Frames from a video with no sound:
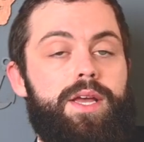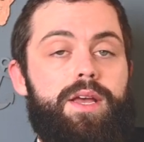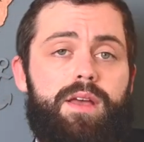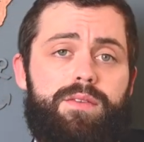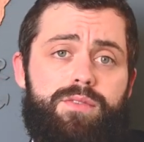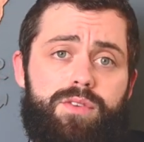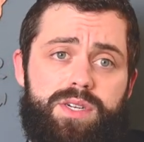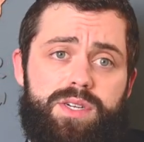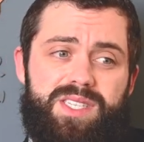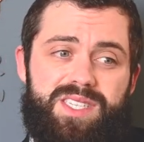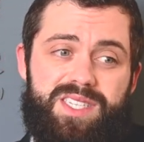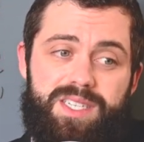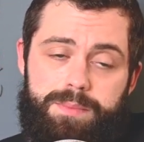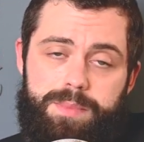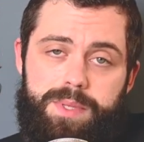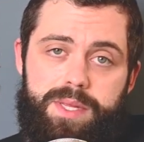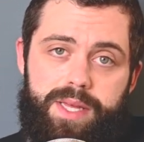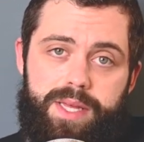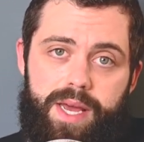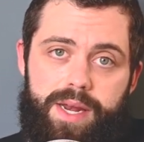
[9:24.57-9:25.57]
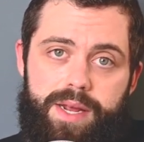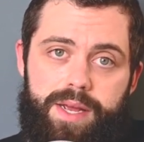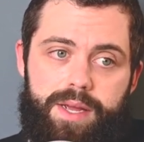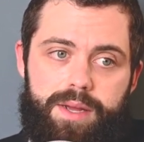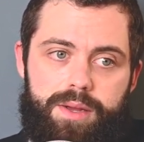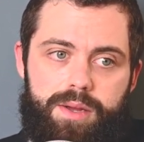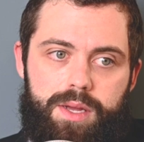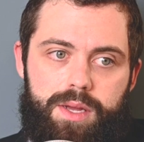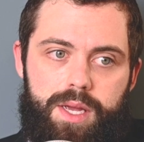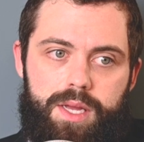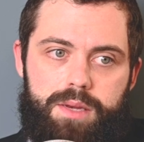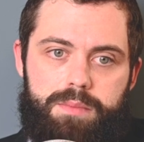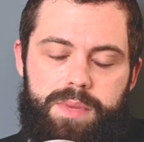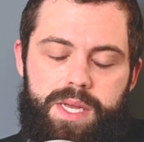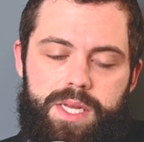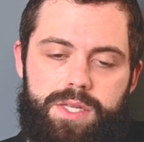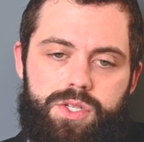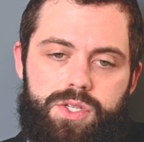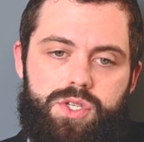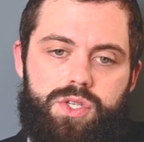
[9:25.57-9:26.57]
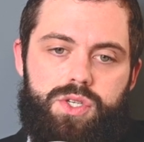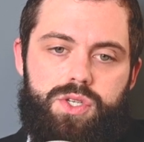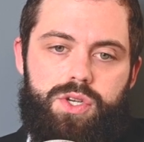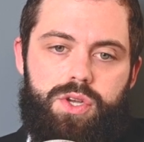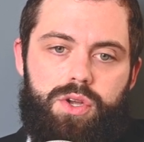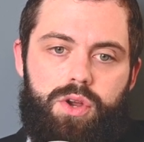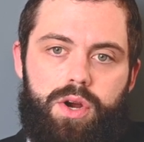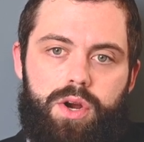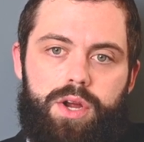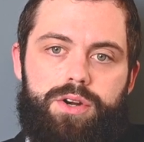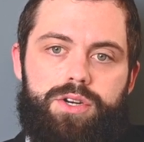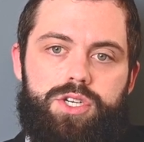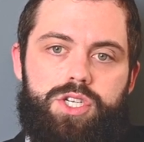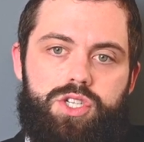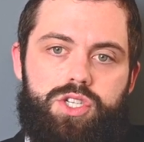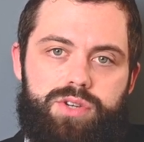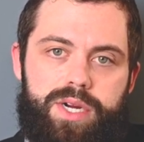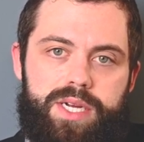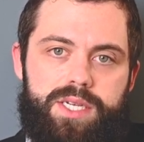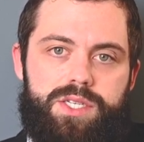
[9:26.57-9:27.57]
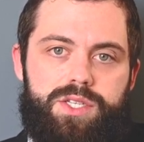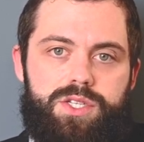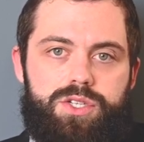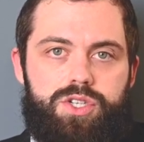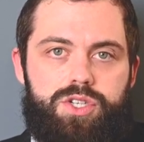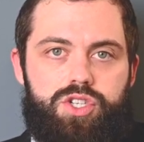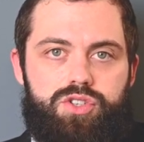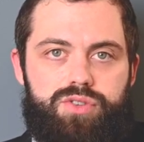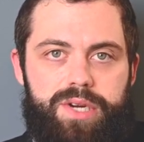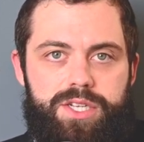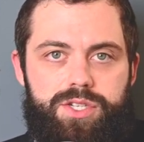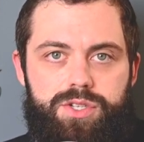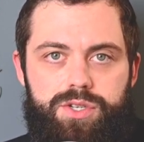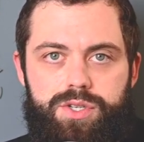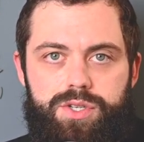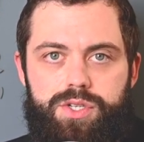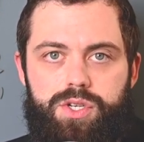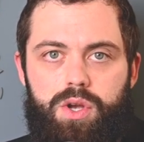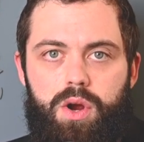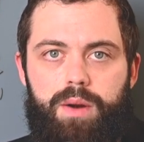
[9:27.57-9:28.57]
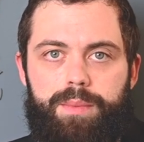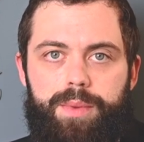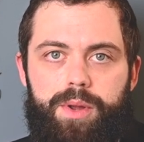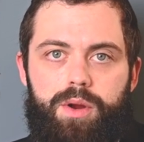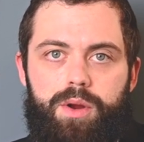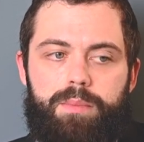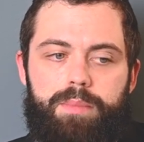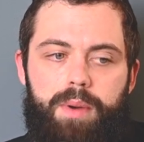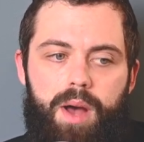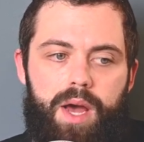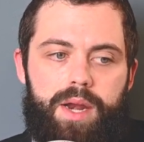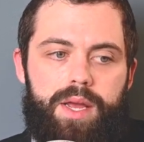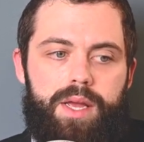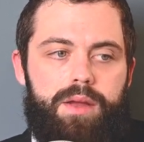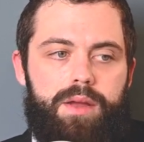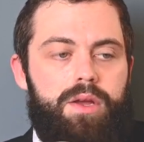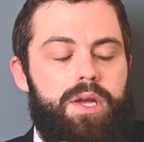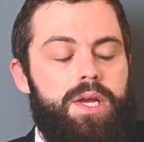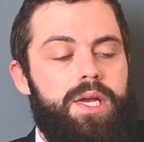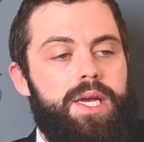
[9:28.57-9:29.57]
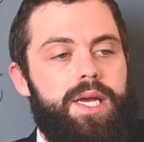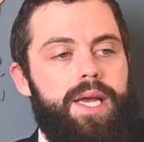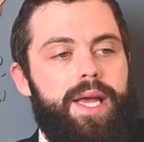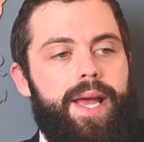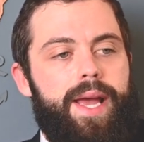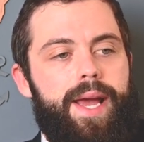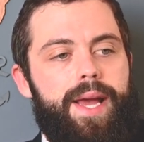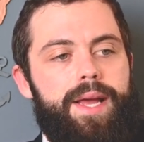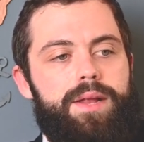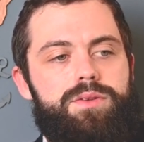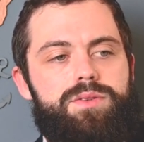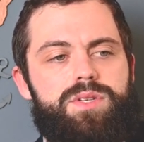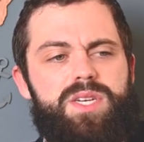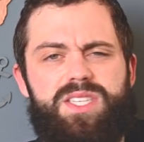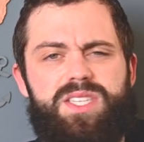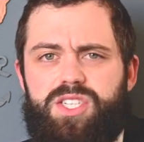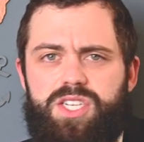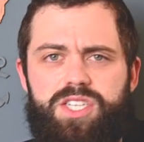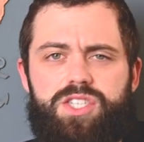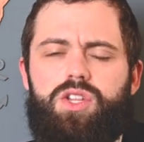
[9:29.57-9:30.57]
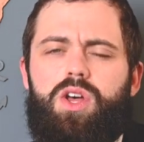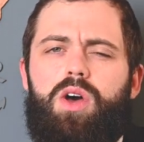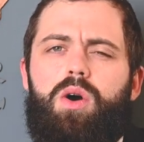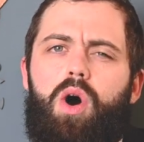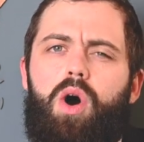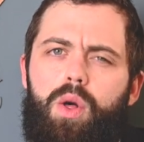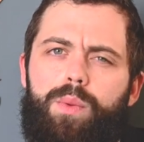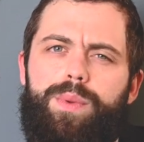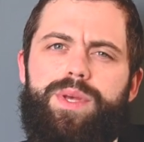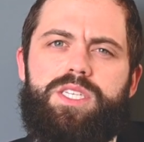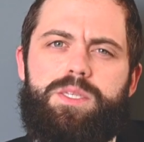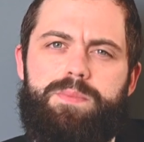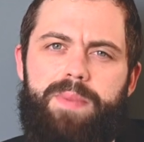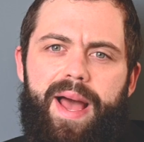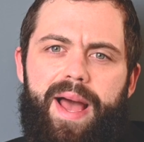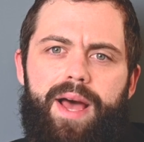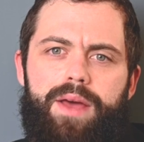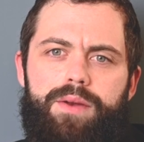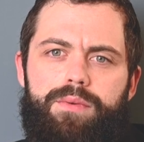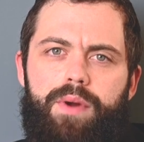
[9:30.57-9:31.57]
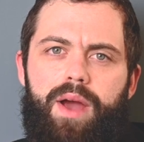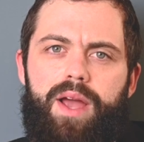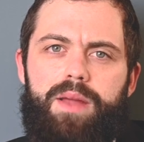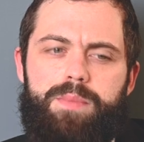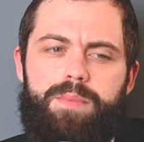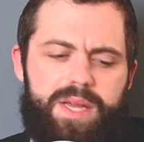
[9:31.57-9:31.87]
If you're in sympathetic, it means you're under stress, there's stressors harming your body, and it's not always bad, right?